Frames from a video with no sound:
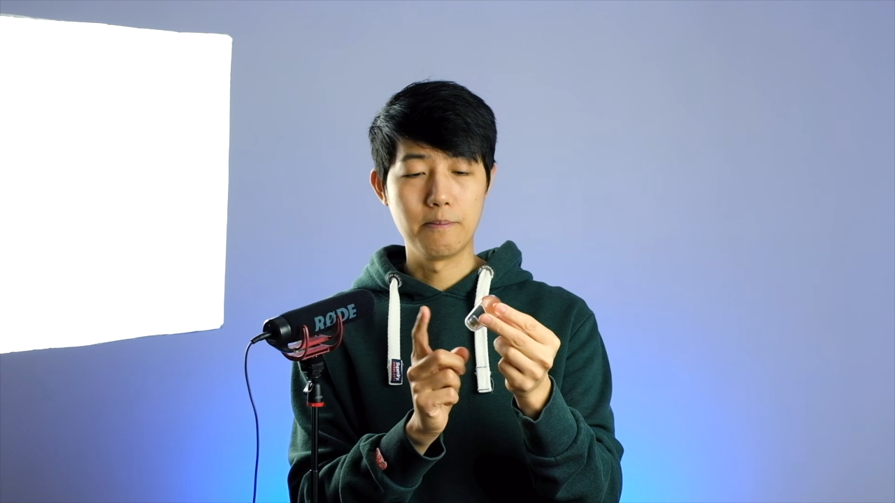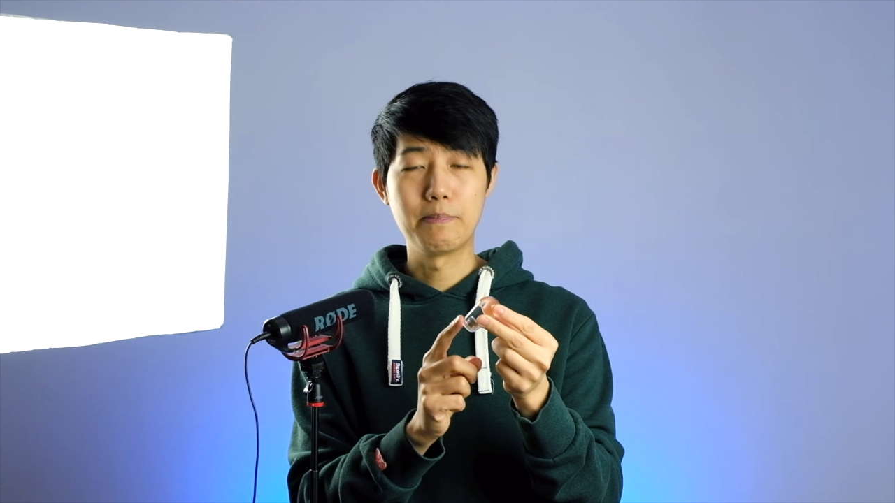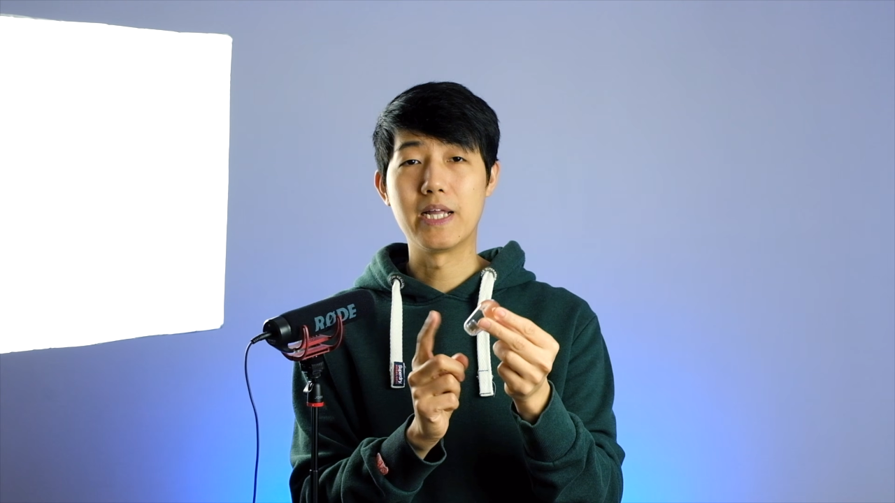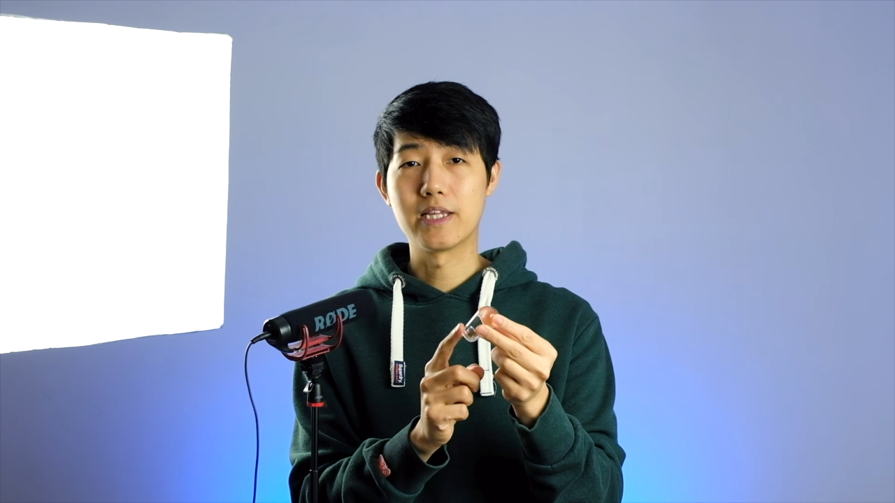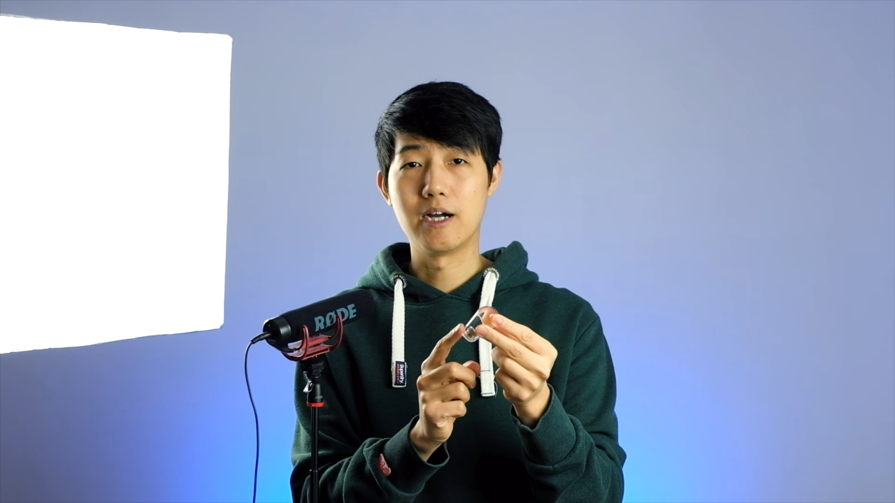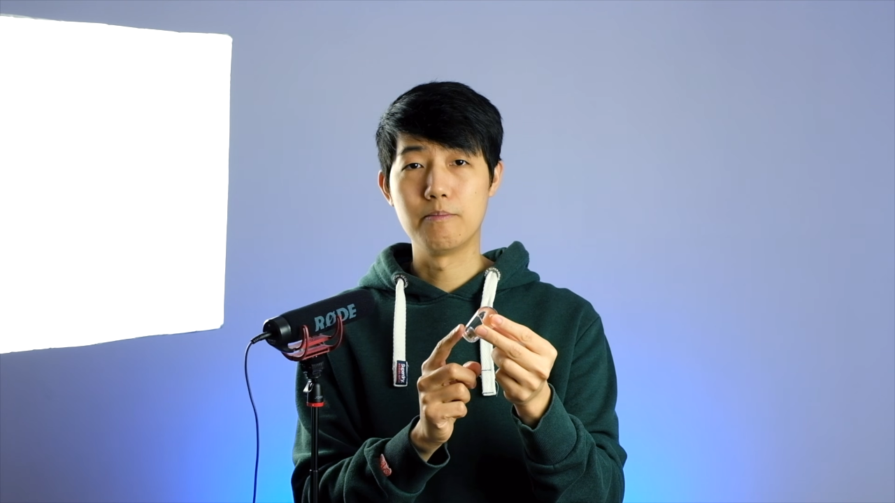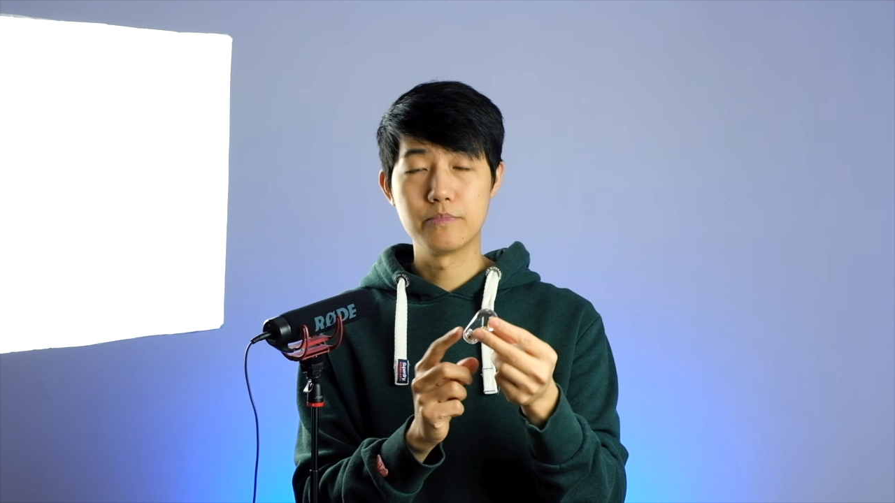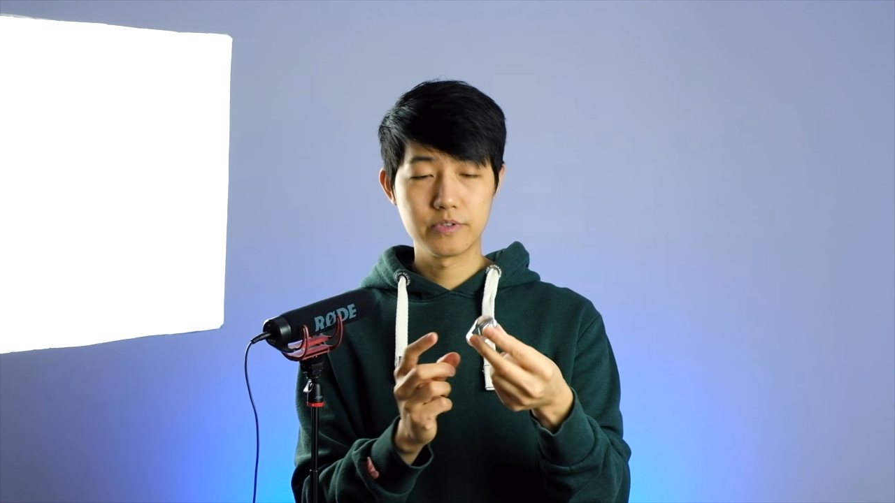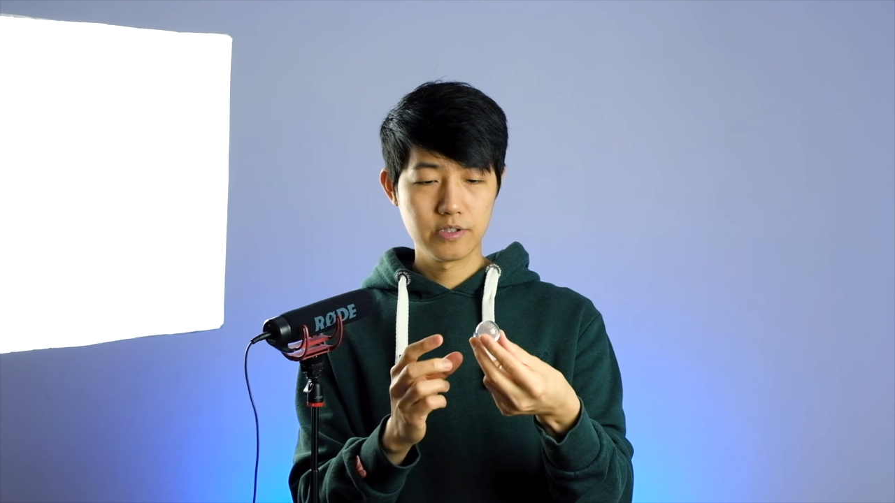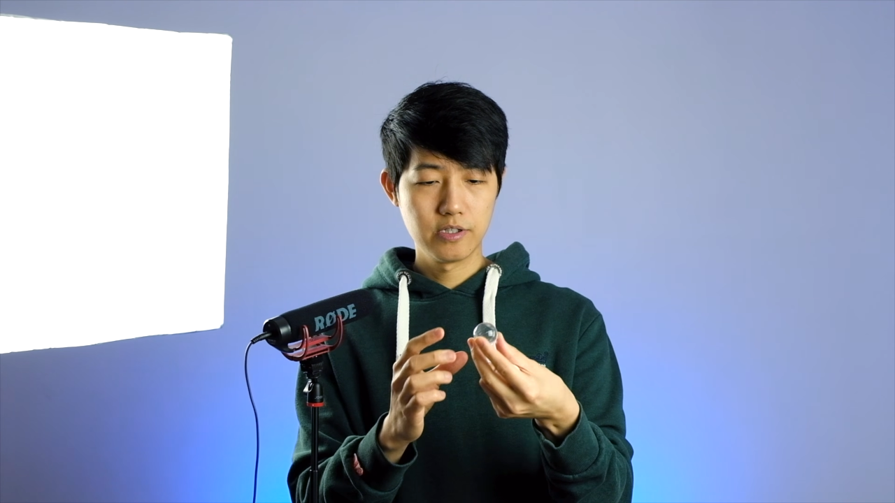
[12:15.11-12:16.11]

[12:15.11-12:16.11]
bat tops.